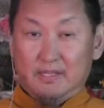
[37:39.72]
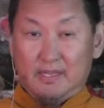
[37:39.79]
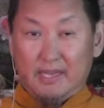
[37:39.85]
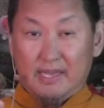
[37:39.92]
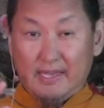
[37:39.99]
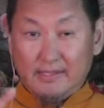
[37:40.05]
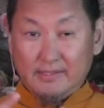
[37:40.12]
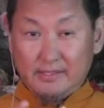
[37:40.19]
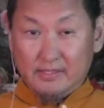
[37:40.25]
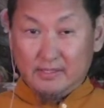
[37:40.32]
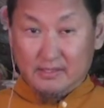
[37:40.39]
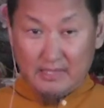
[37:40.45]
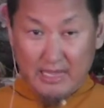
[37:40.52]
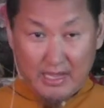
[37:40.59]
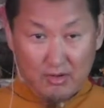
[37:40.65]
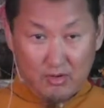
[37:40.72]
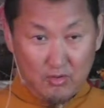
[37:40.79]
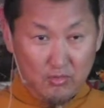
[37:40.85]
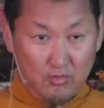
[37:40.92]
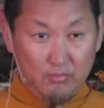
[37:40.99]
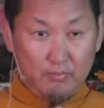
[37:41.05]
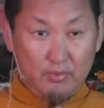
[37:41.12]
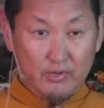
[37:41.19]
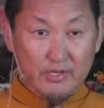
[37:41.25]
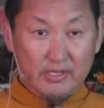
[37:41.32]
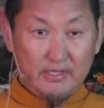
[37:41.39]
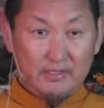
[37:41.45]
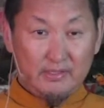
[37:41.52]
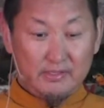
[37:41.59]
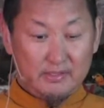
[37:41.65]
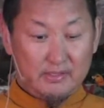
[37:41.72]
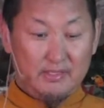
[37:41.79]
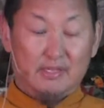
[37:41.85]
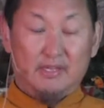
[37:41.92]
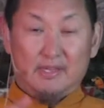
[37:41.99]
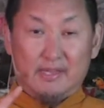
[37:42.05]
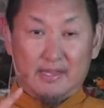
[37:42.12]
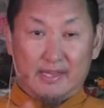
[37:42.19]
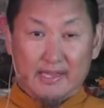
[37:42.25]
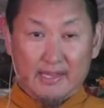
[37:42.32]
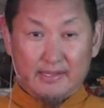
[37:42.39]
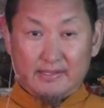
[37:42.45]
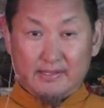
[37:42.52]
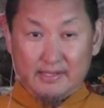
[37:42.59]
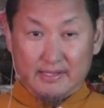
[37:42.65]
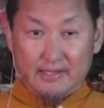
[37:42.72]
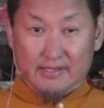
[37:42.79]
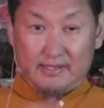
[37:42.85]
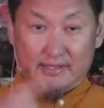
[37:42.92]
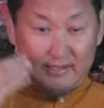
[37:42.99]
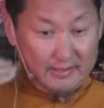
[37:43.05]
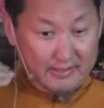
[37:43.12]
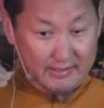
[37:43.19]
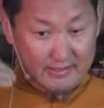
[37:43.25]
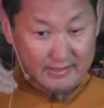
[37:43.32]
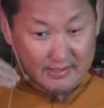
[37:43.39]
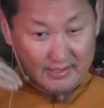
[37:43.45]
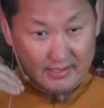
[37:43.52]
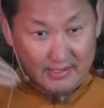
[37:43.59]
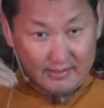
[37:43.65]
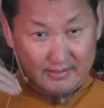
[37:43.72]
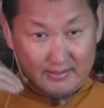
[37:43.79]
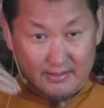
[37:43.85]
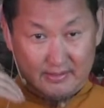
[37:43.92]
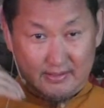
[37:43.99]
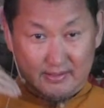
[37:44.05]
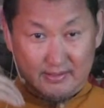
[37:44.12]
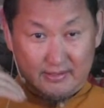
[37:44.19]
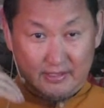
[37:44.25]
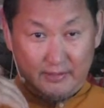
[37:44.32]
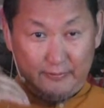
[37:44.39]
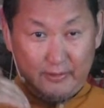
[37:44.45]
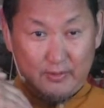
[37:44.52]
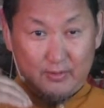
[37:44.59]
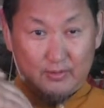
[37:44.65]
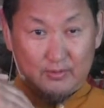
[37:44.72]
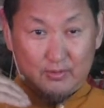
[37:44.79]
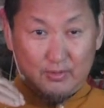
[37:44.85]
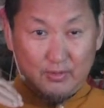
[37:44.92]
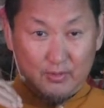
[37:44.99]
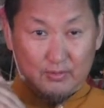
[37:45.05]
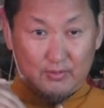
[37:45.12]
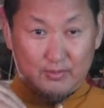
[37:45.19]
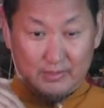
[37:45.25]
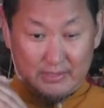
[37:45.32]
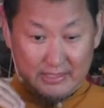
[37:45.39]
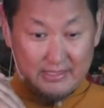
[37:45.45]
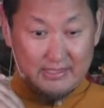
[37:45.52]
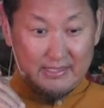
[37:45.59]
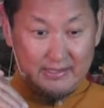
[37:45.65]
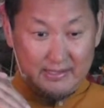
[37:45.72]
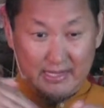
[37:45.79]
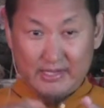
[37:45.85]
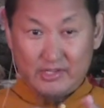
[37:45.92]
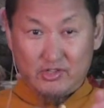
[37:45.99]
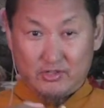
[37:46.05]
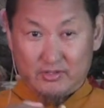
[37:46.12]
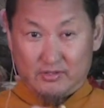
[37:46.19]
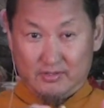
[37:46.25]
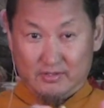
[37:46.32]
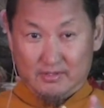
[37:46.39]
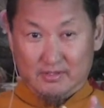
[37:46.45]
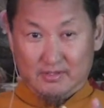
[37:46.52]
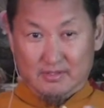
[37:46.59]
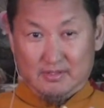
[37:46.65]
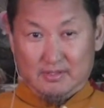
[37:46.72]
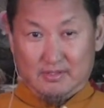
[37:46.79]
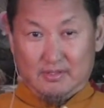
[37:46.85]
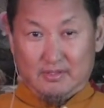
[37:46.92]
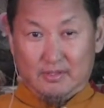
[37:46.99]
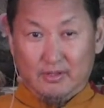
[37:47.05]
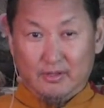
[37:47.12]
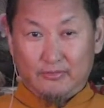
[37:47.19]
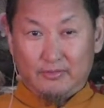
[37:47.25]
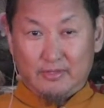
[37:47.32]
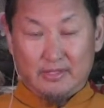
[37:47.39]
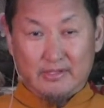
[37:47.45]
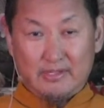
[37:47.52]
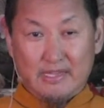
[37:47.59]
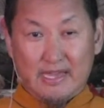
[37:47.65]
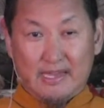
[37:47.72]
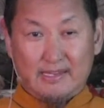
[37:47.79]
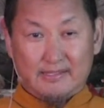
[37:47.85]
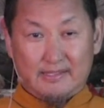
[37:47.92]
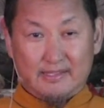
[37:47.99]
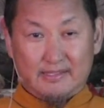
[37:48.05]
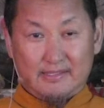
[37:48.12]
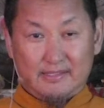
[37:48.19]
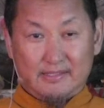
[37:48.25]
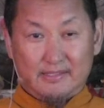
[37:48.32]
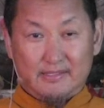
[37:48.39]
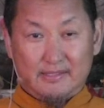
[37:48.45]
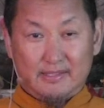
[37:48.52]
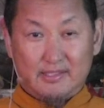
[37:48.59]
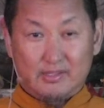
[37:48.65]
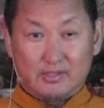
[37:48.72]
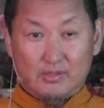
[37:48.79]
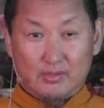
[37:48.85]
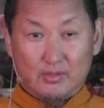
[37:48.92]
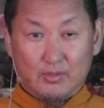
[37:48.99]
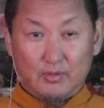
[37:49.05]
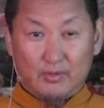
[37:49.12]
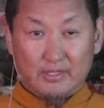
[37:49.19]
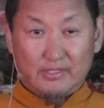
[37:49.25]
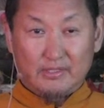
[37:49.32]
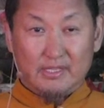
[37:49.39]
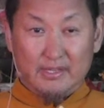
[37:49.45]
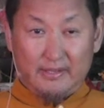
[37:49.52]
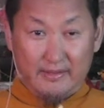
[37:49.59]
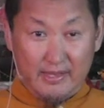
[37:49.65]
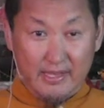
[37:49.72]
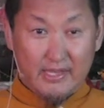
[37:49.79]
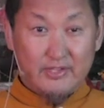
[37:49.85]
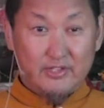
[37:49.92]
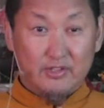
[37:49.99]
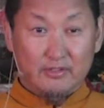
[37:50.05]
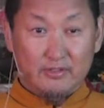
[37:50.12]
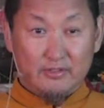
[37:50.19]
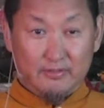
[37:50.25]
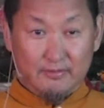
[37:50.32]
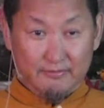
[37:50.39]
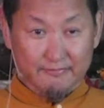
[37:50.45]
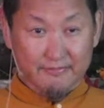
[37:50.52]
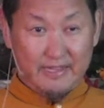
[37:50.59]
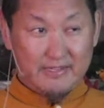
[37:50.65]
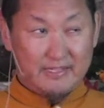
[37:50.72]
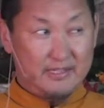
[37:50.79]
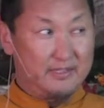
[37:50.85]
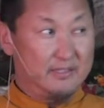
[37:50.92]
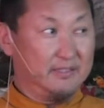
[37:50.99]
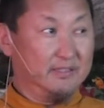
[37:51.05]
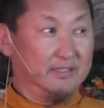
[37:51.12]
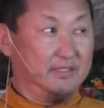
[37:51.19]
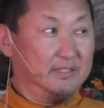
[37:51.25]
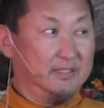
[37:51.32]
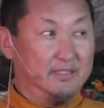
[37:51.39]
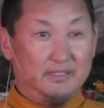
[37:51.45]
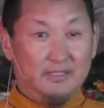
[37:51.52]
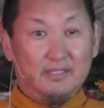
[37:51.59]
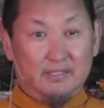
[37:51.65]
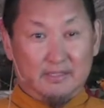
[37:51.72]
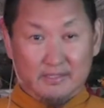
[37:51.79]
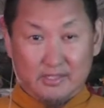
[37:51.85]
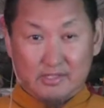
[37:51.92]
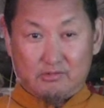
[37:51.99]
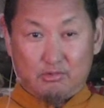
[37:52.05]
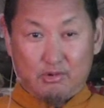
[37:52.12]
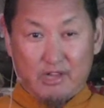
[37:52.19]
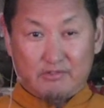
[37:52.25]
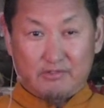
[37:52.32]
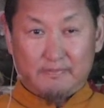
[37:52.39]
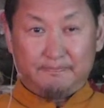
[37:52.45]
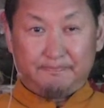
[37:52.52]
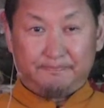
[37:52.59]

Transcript: and our own body, and in the difficult go to in the nature of the realities. It's called the nature Vajra, the cross.